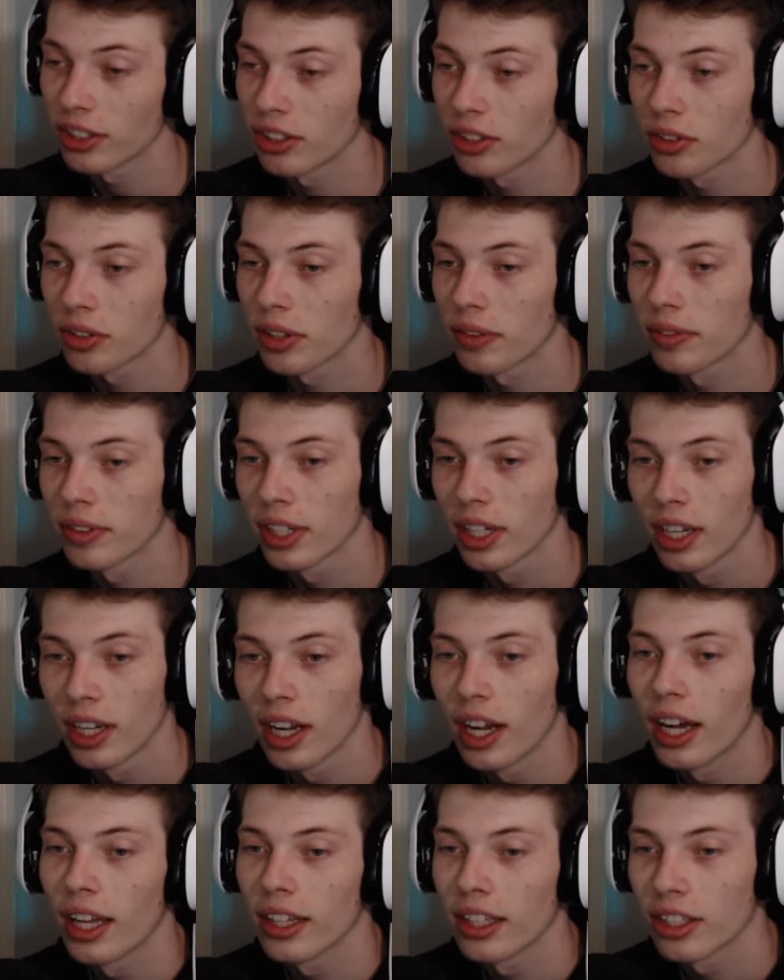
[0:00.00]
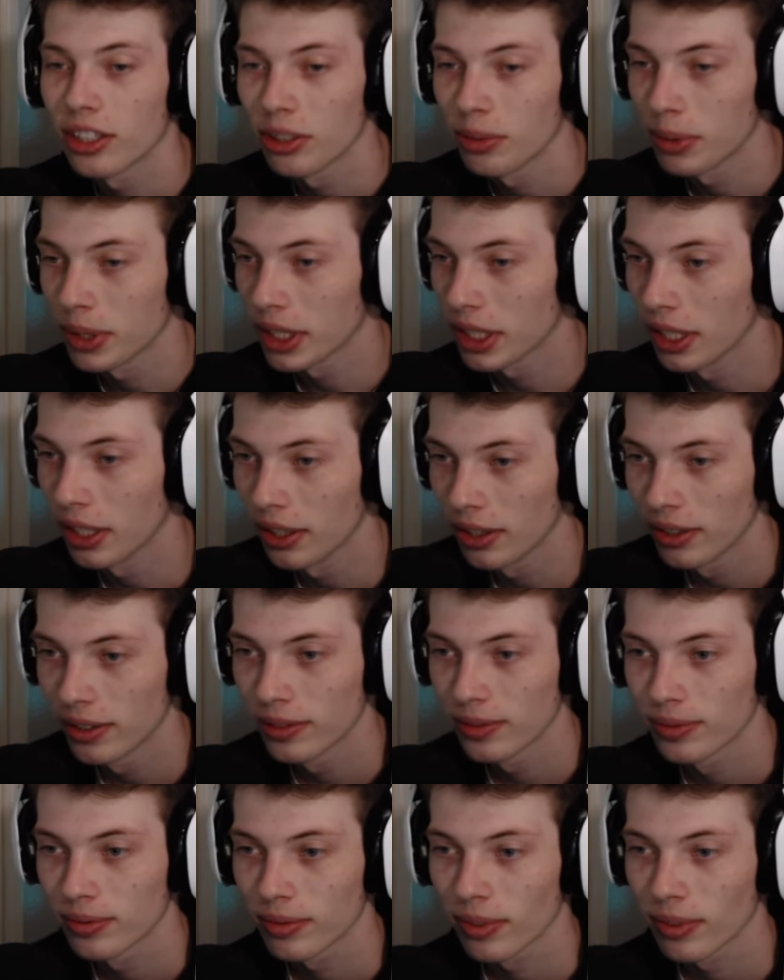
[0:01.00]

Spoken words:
it doesn't drift, and then you'll be good.